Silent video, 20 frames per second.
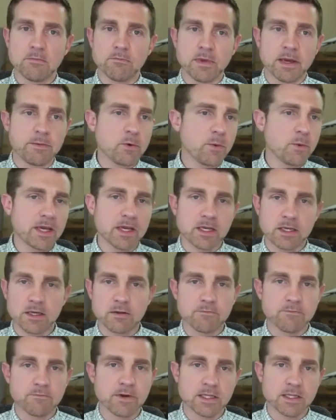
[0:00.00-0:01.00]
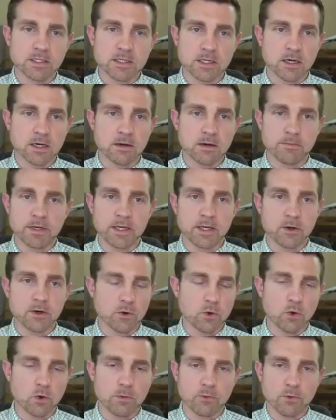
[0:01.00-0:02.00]
Maybe we can convince a company or
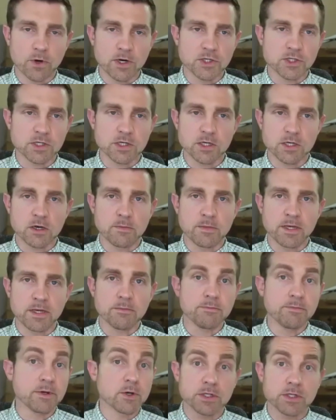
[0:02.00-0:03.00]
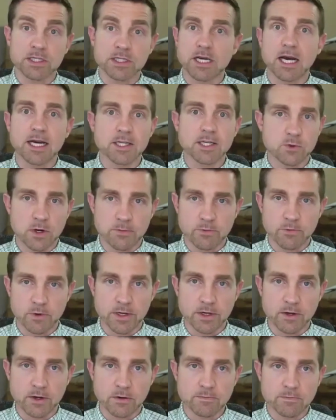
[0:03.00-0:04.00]
a corporation to come in and build a skyscraper
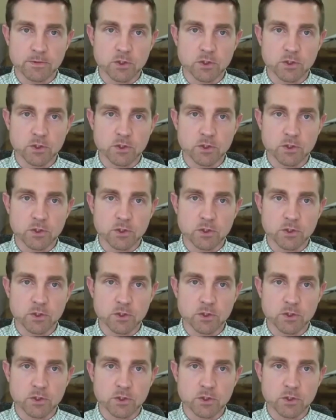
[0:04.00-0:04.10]
here,